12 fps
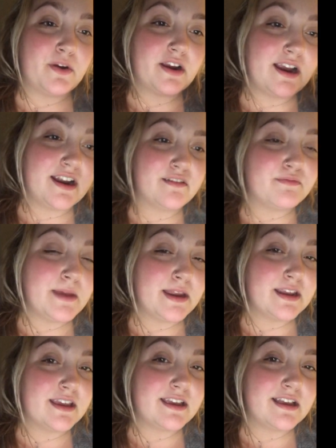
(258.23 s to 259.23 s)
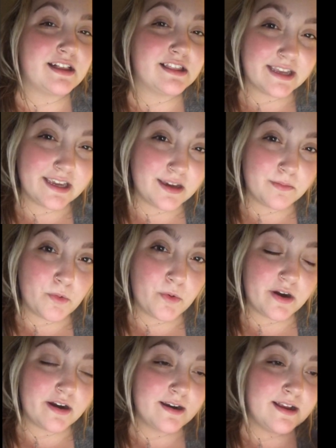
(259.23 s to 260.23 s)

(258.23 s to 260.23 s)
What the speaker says: it kind of made it click more.